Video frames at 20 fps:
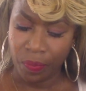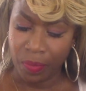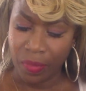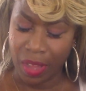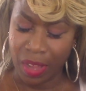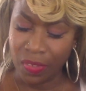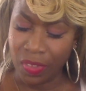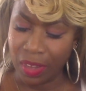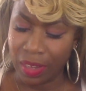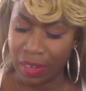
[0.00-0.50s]

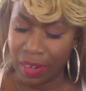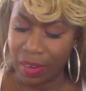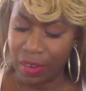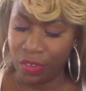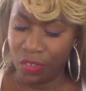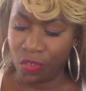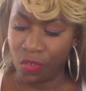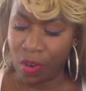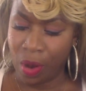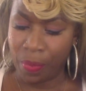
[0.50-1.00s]
I think a lot of
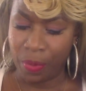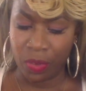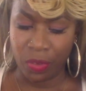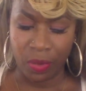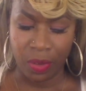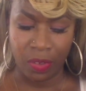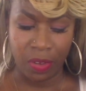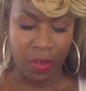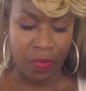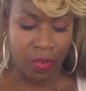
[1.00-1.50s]
these droppers,
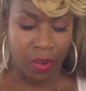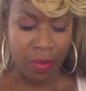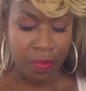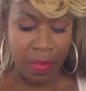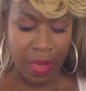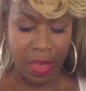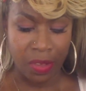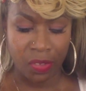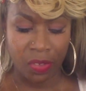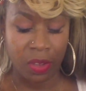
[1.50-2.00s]
whatever, are
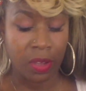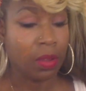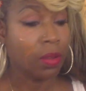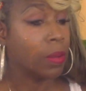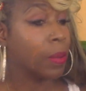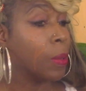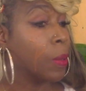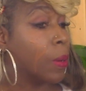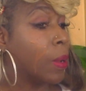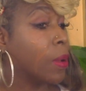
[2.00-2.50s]
messy.
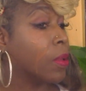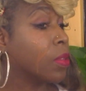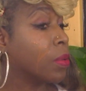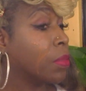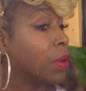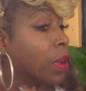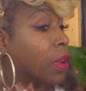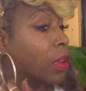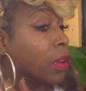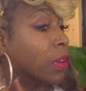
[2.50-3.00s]
You know,
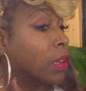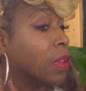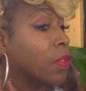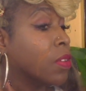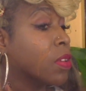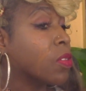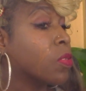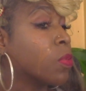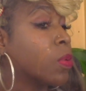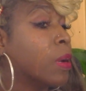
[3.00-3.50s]
I'm not going to leave
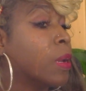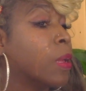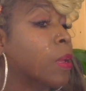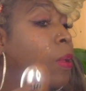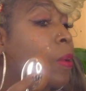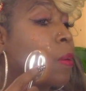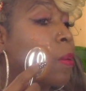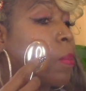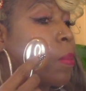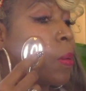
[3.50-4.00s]
this
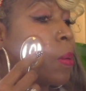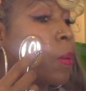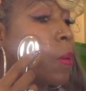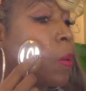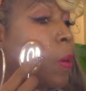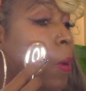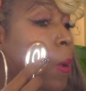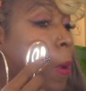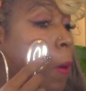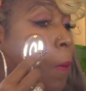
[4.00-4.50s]
running. I'm going to
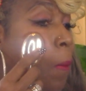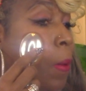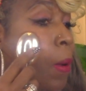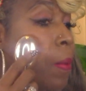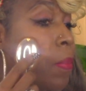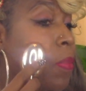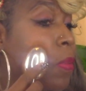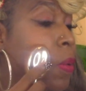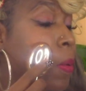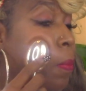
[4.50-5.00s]
go ahead
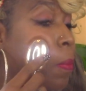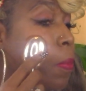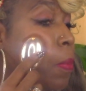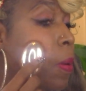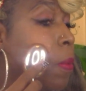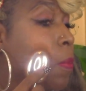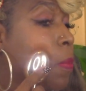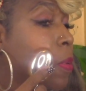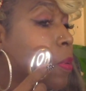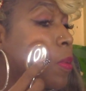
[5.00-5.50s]
and
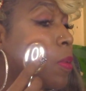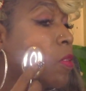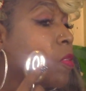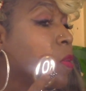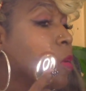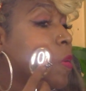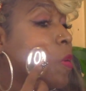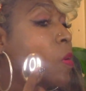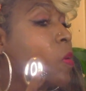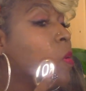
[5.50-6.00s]
I'll put this
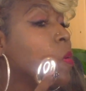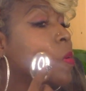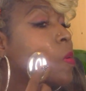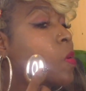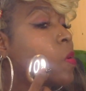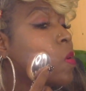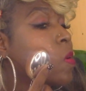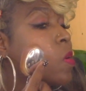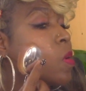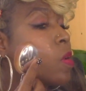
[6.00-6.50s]
on.
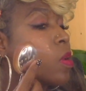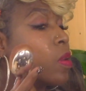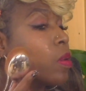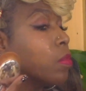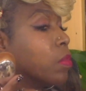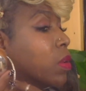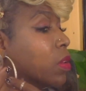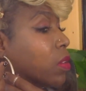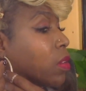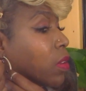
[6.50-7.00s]

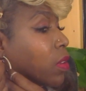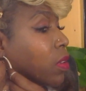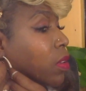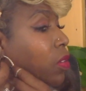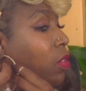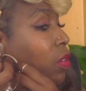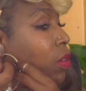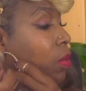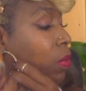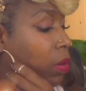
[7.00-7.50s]
Let me take
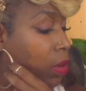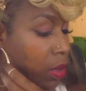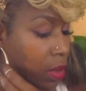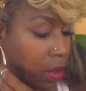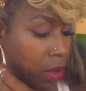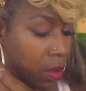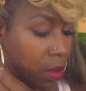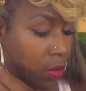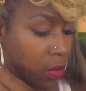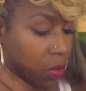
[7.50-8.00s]
this earring
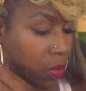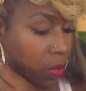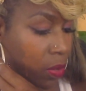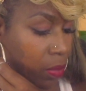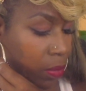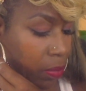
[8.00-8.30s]
out.